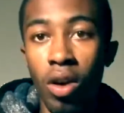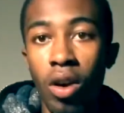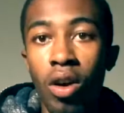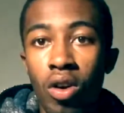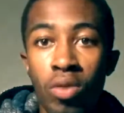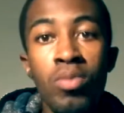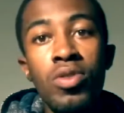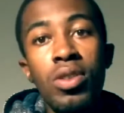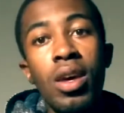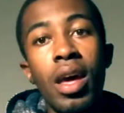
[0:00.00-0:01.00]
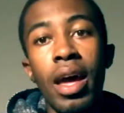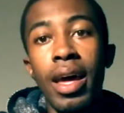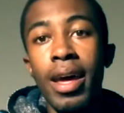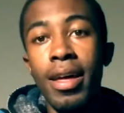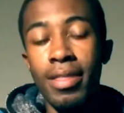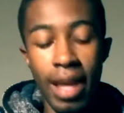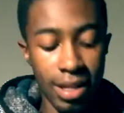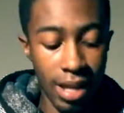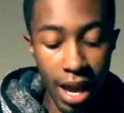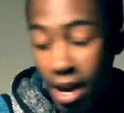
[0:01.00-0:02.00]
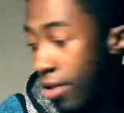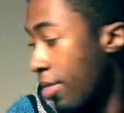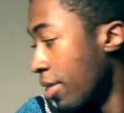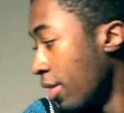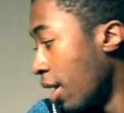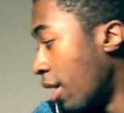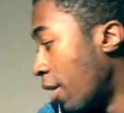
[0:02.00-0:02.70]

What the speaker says: or ohms, and that's higher than the